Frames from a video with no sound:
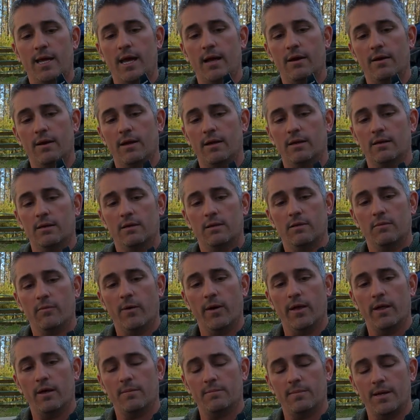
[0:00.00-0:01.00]
down
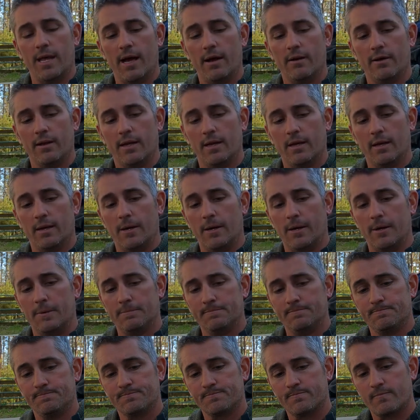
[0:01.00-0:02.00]

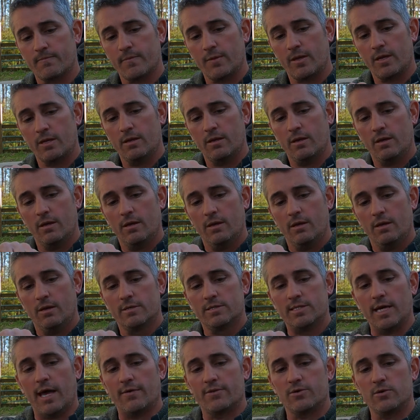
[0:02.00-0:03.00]
in
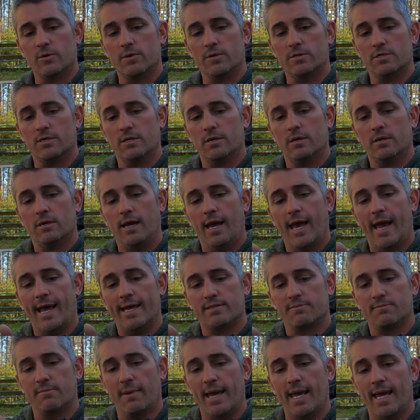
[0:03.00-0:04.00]
South Georgia
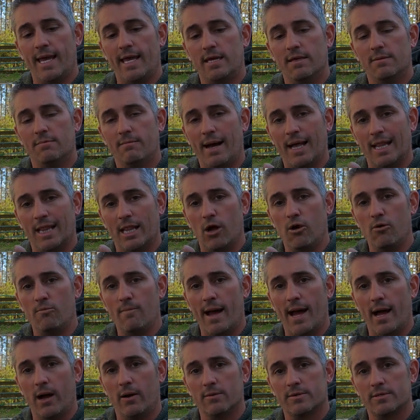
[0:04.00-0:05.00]
has made my low
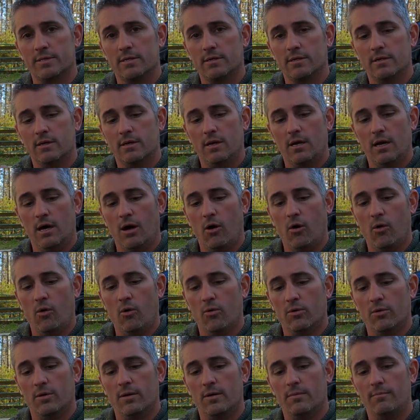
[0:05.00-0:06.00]
mount
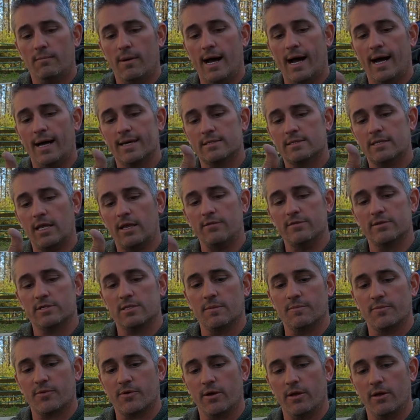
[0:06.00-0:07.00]
on my Stevens
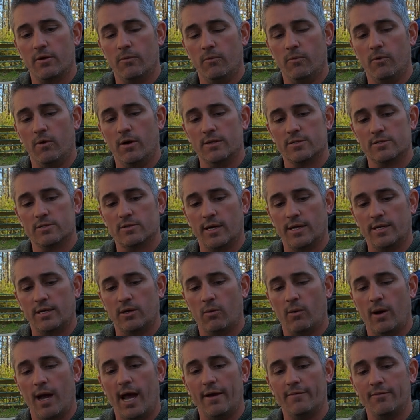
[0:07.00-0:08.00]
M301, so I
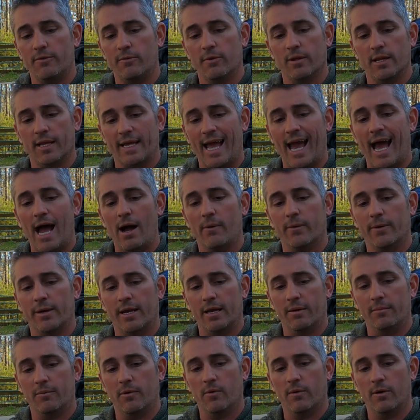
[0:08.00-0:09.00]
don't have the really high one
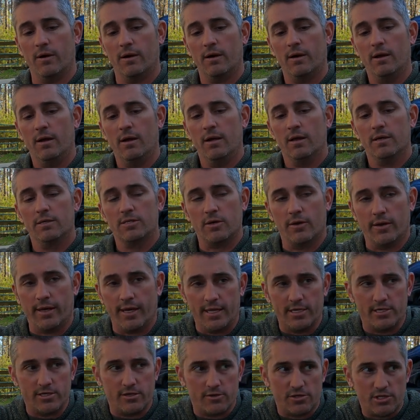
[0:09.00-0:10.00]
anymore. So it
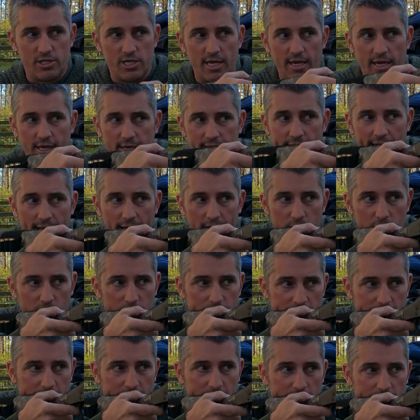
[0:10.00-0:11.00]
gets your cheek down
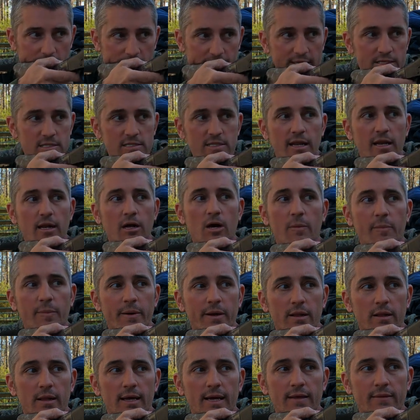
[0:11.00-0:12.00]
on the gun instead of up
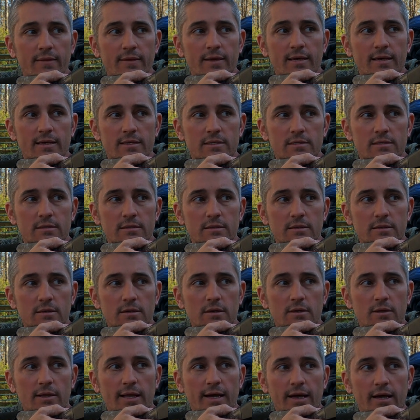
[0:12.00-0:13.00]
here like this,
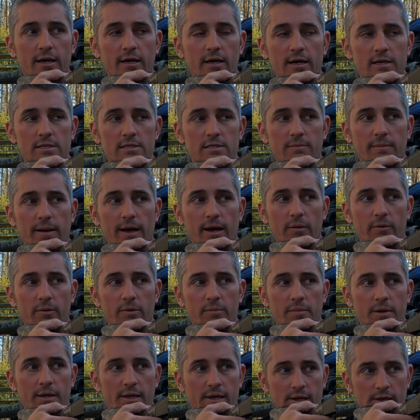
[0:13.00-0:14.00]
like a custom mount
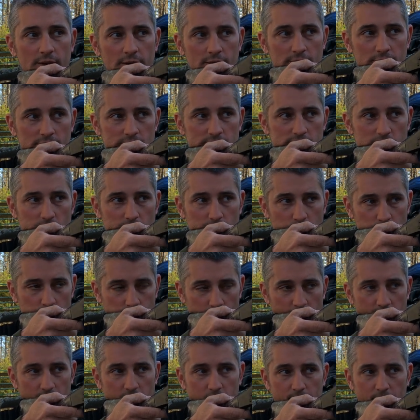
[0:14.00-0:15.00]
would be. So
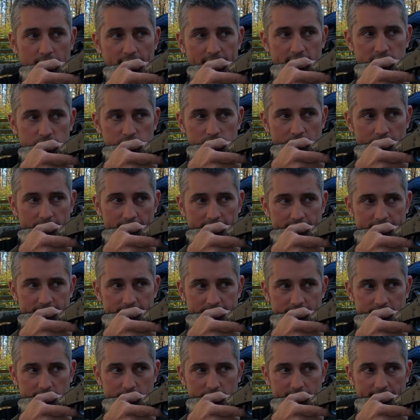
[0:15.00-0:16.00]
William makes one that
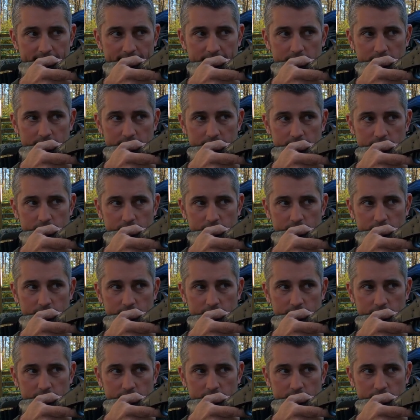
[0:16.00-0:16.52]
gets it on down